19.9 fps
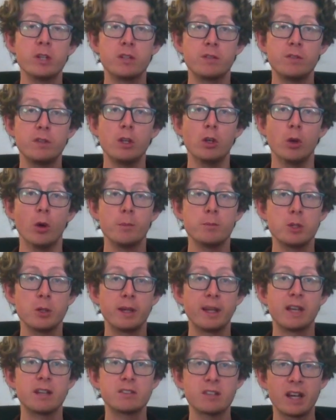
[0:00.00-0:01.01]
of view, I'm doing
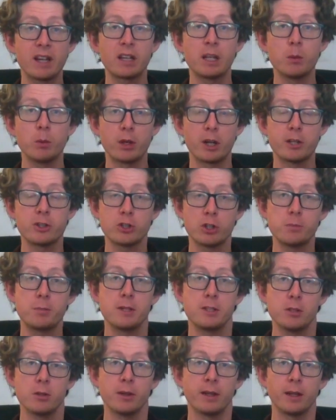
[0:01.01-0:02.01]
exactly what I should be
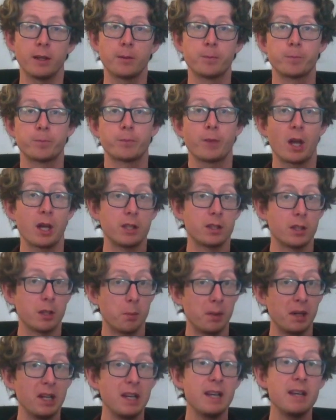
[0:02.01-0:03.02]
doing. The
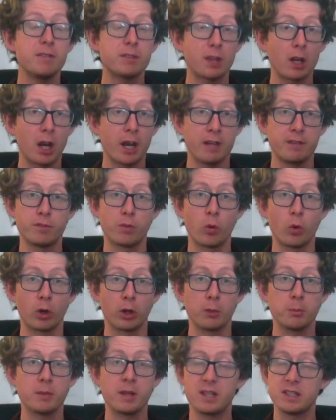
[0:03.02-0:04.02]
belief that I
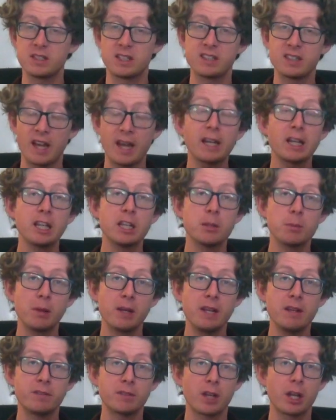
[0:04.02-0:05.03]
form is exactly the
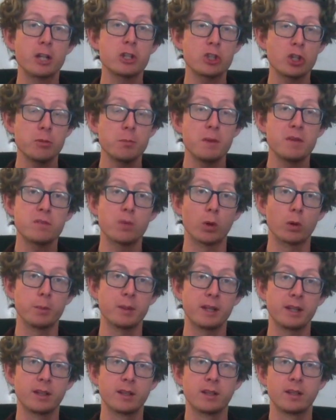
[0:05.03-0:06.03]
belief that I should be
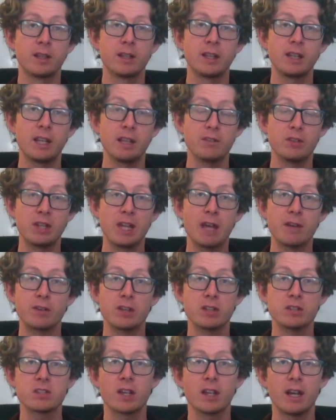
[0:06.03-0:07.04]
forming, given the
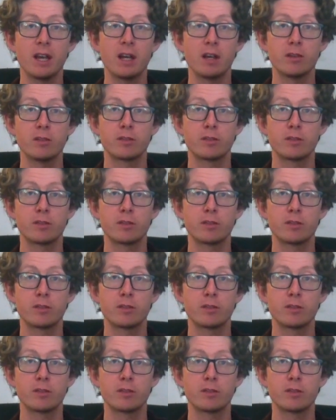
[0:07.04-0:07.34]
evidence I have.